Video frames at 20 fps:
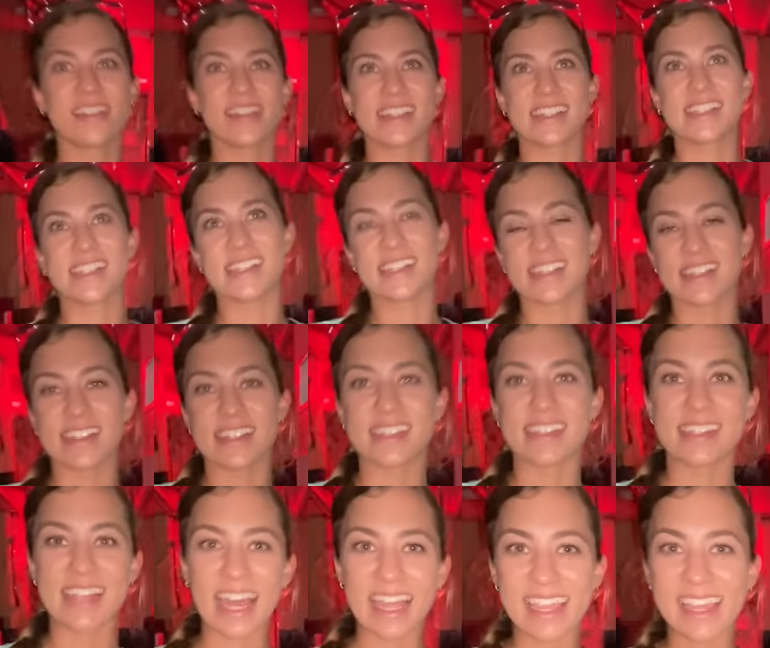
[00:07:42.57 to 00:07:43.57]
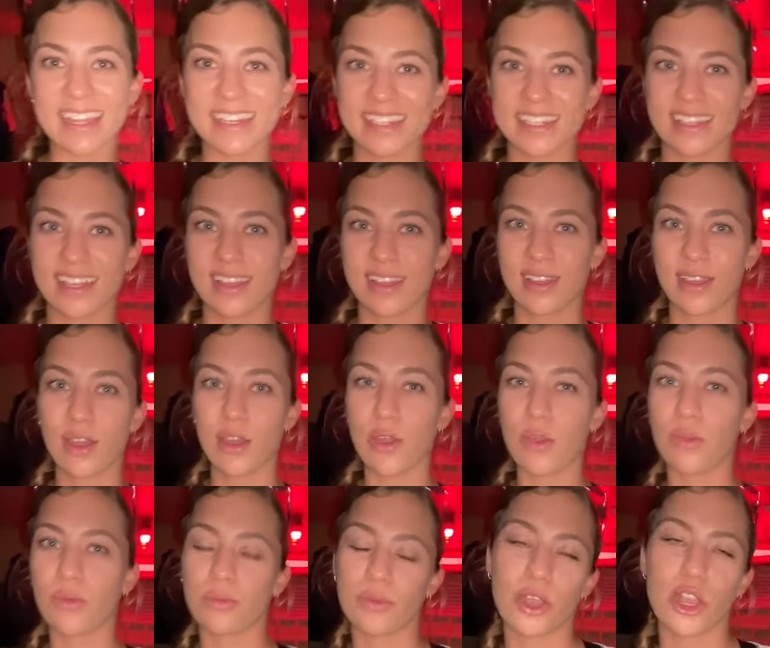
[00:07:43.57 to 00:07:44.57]
This is the second
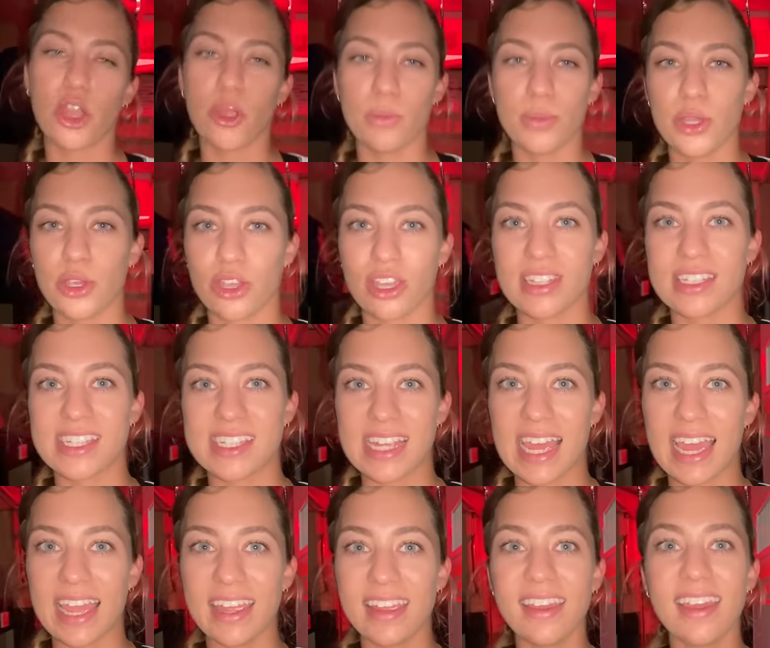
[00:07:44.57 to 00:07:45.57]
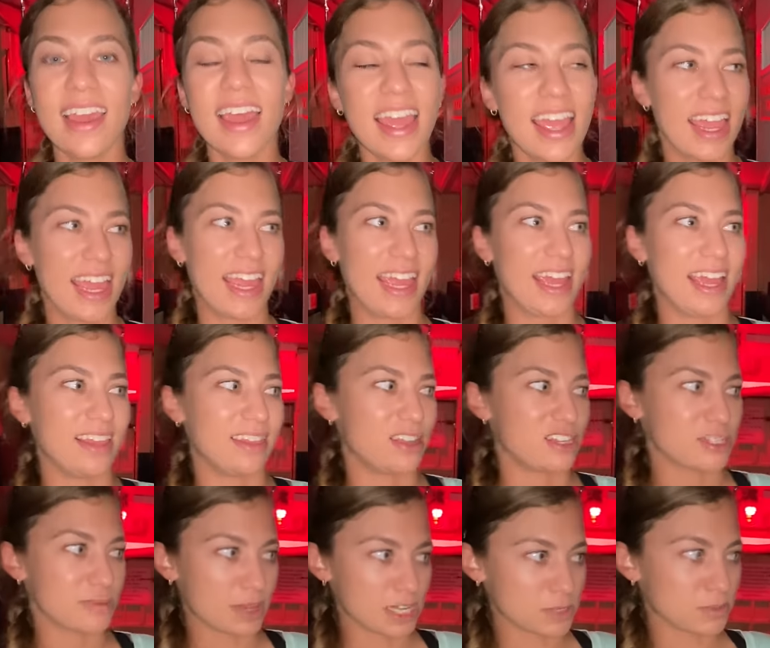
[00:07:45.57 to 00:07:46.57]
room, you could say, and
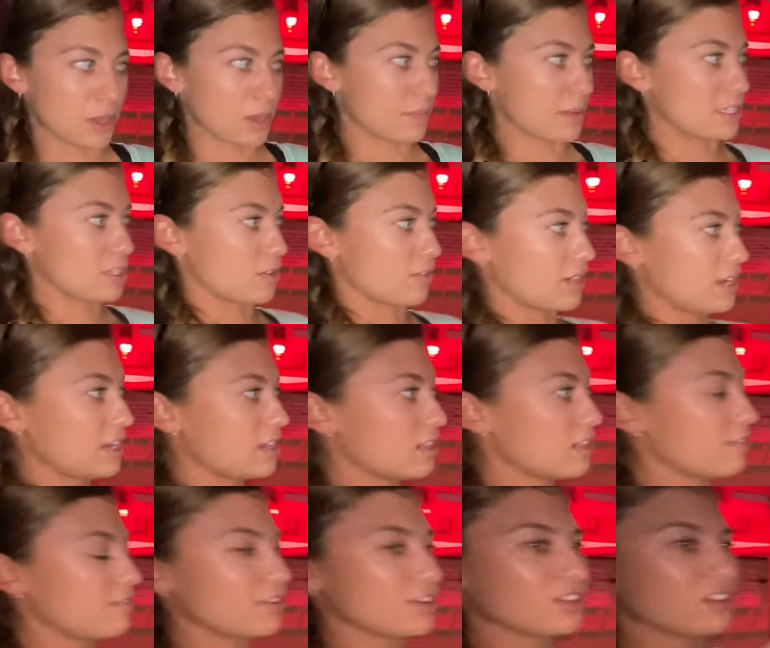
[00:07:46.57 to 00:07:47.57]
there's a bunch of bunk beds over here if you